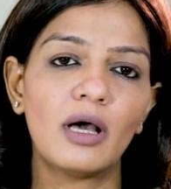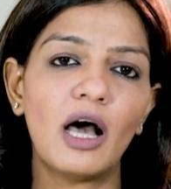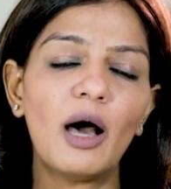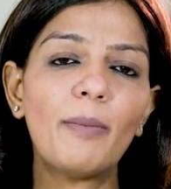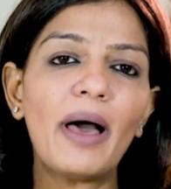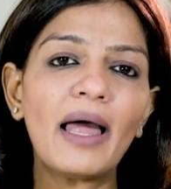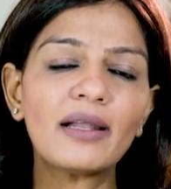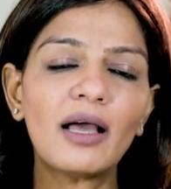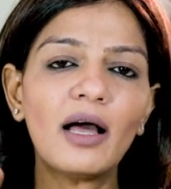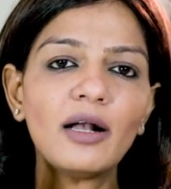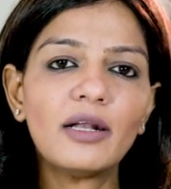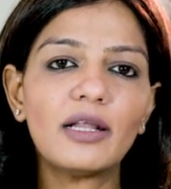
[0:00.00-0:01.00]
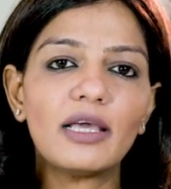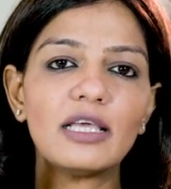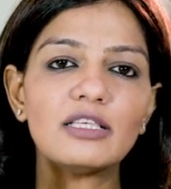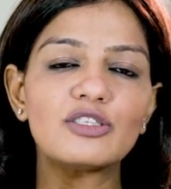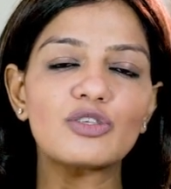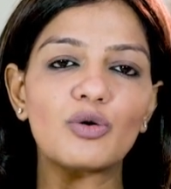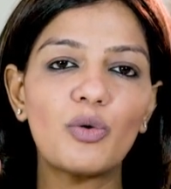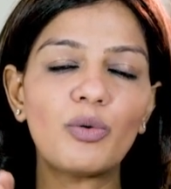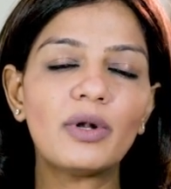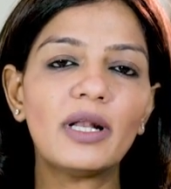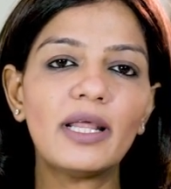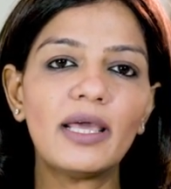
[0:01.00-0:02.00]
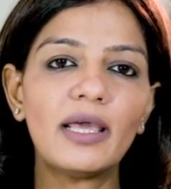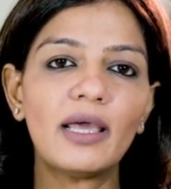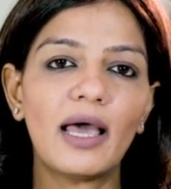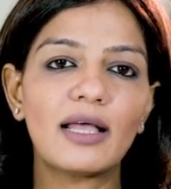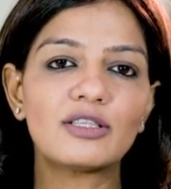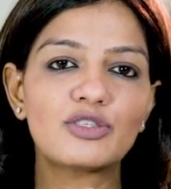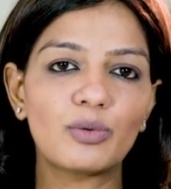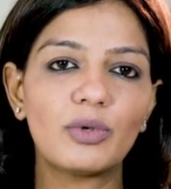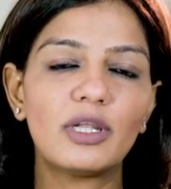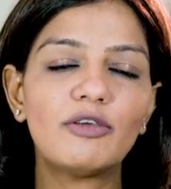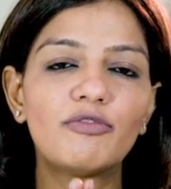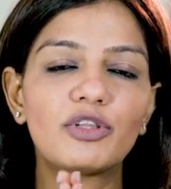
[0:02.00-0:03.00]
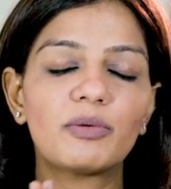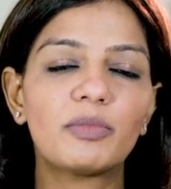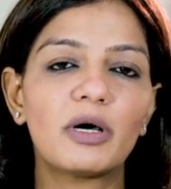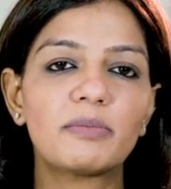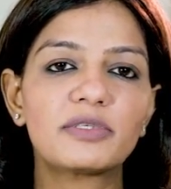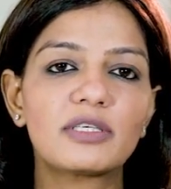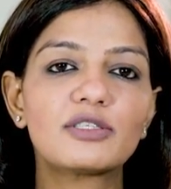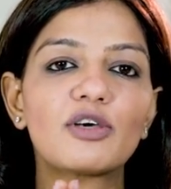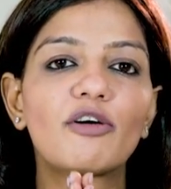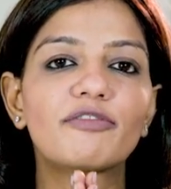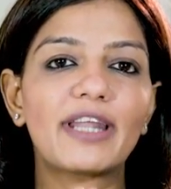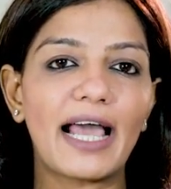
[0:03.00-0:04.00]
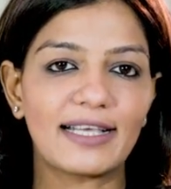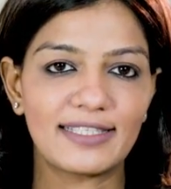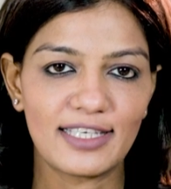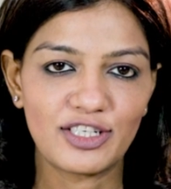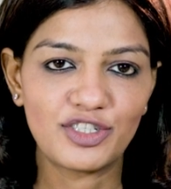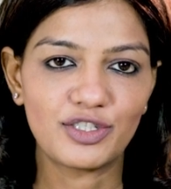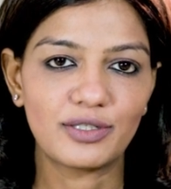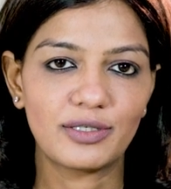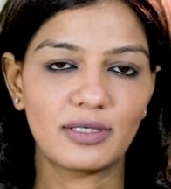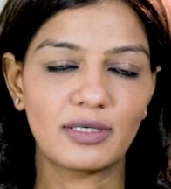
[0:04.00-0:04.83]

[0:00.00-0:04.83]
A PAN card is only and solely for the purposes of taxation.